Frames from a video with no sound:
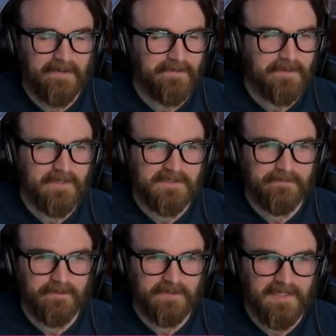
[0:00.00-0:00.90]
I think you guys
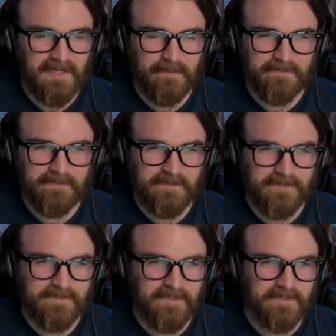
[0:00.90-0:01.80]
have looked at it because they're
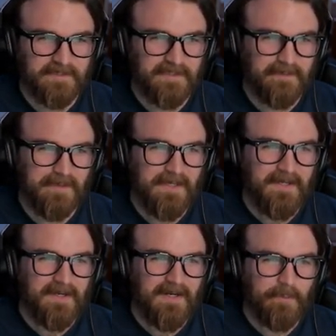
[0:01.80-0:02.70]
sunsetting the game.
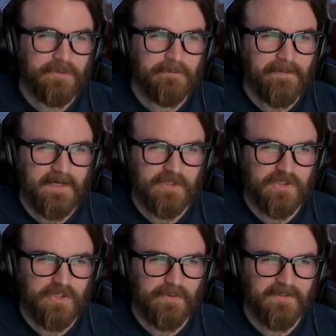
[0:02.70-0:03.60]
Um, we'll do a fashion
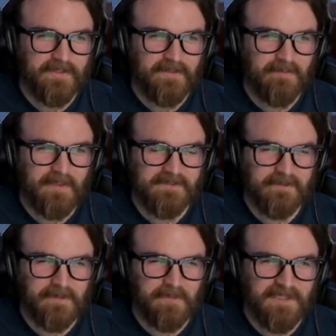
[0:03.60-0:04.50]
show at the end. Best
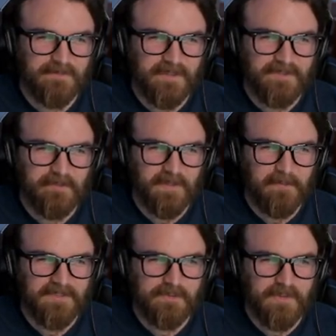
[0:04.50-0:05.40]
looking hmm. prospector by
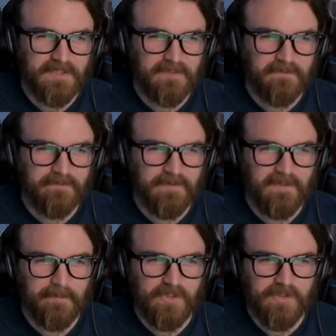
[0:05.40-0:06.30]
my subjective
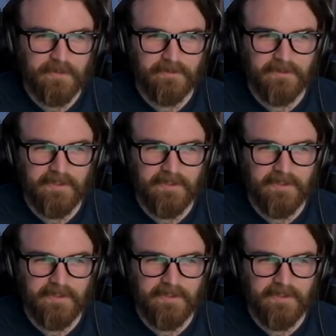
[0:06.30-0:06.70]
um, judgment only.